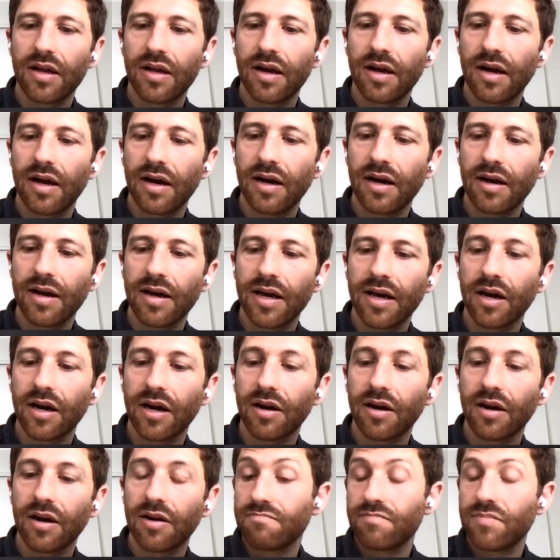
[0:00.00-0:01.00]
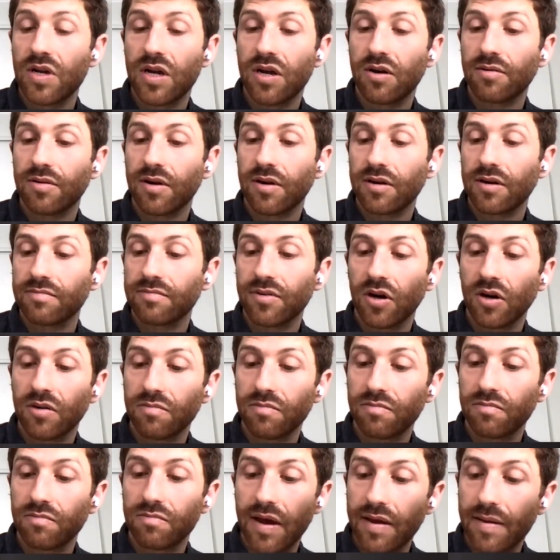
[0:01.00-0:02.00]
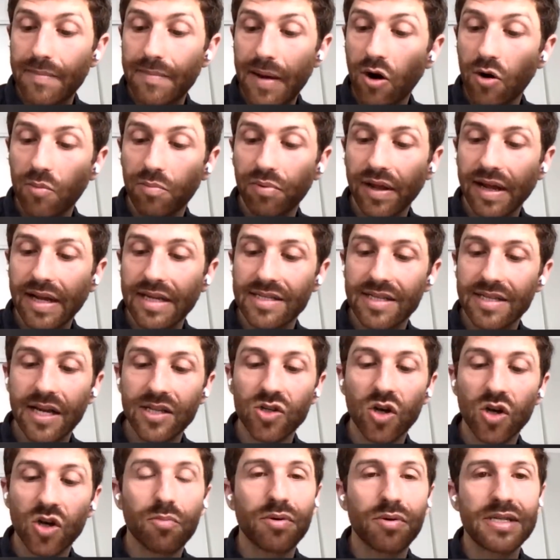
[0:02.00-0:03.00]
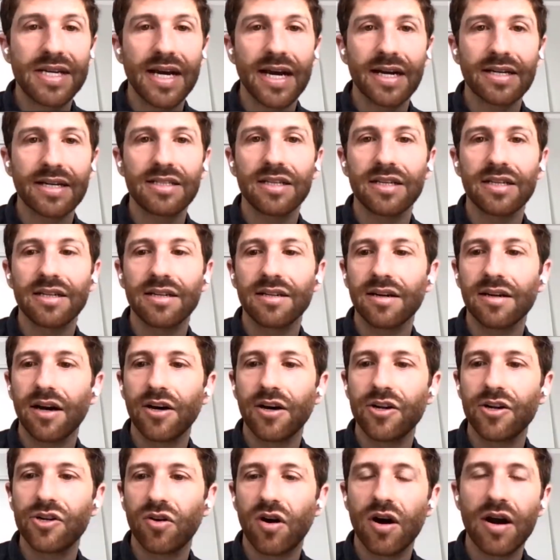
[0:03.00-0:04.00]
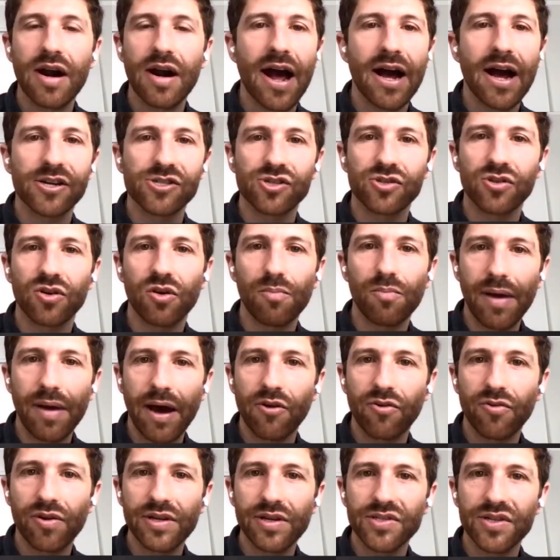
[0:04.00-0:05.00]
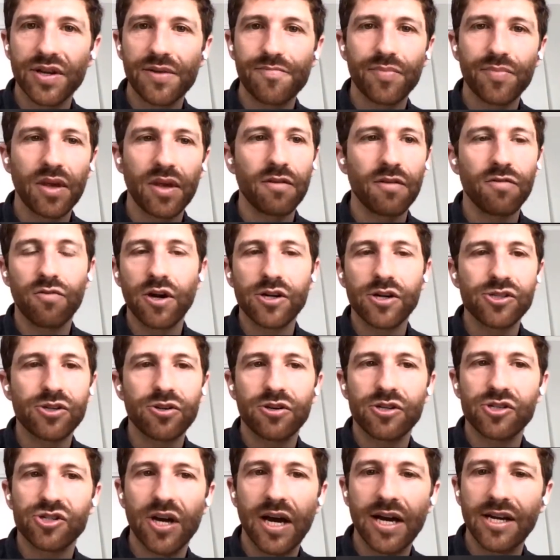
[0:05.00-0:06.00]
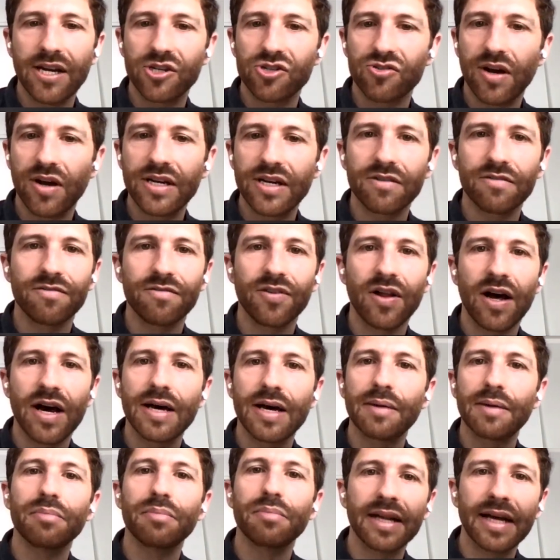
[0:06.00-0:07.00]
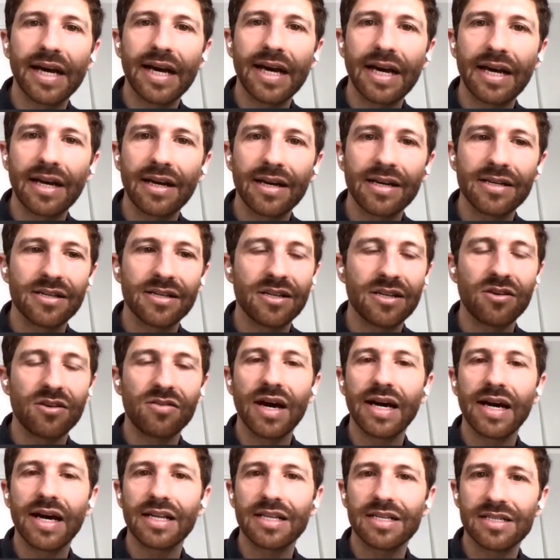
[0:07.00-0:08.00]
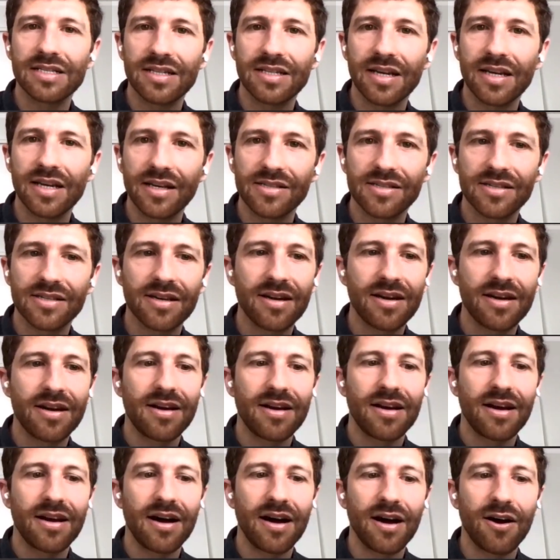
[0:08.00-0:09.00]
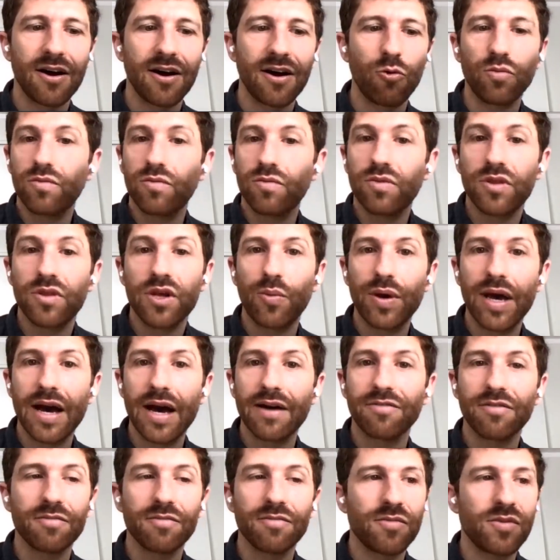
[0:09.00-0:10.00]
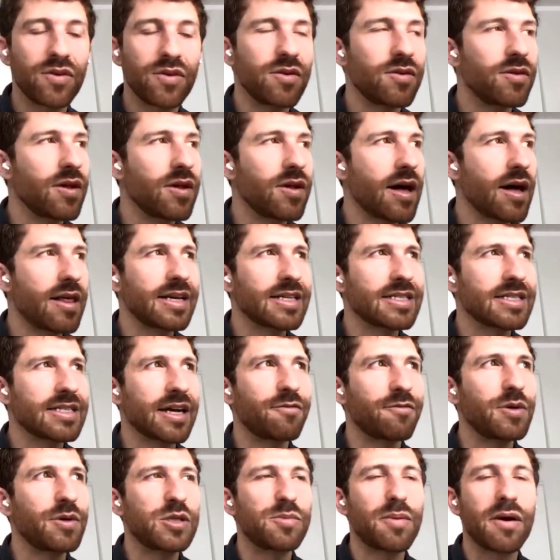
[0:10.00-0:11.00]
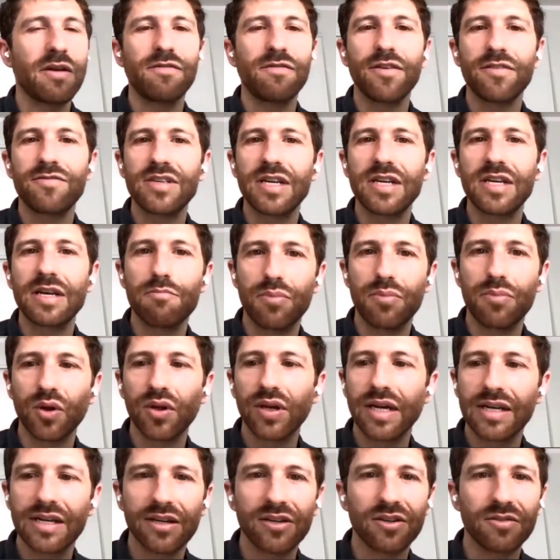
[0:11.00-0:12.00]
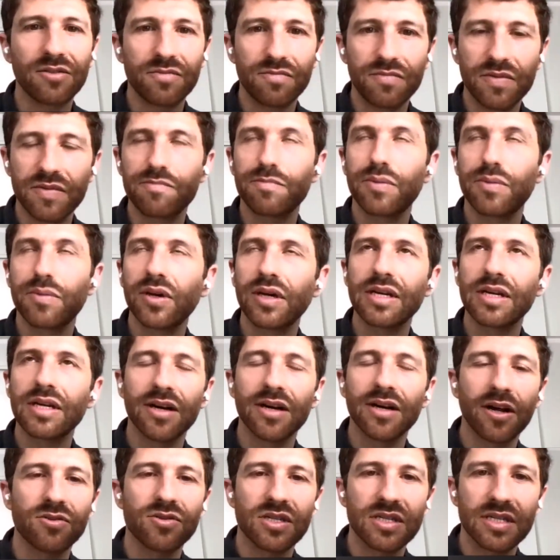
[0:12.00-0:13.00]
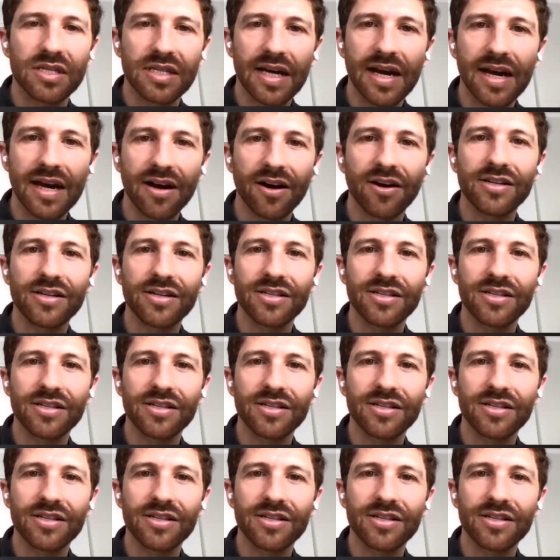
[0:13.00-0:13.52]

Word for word: uh, and our you know our, our power plants, that's all protected under our national boundaries. If Russia or China tried to fly a plane into the United States, uh, you know, we have I think it's like we spend 15 billion billion dollars a day on